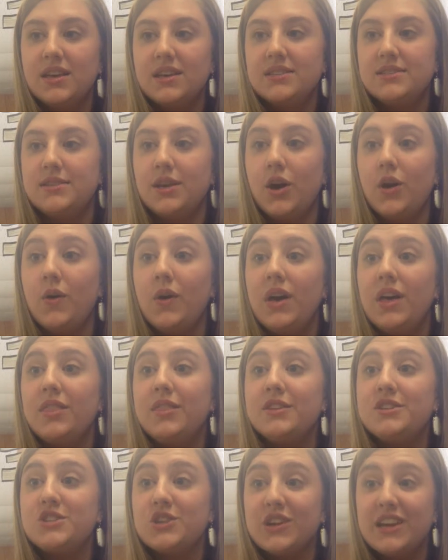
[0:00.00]
So
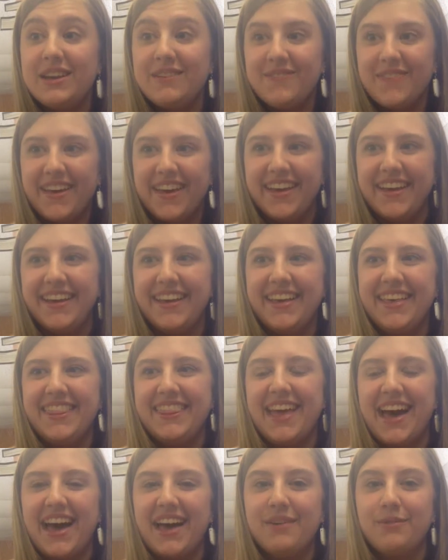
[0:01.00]
the treatment
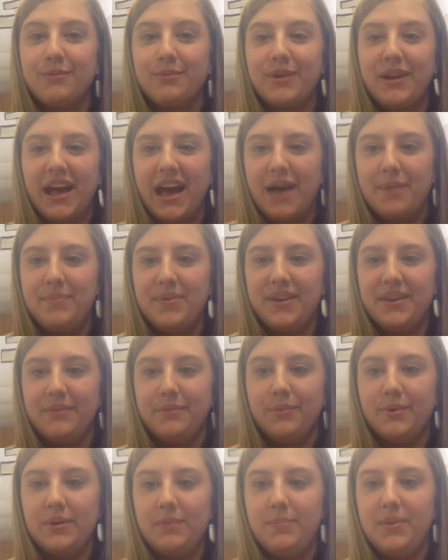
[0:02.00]
that would
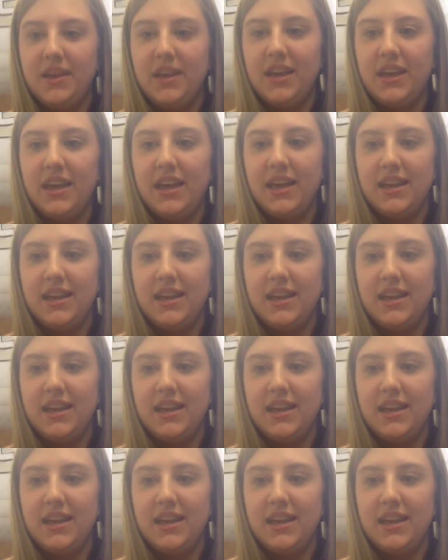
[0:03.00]
happen would be,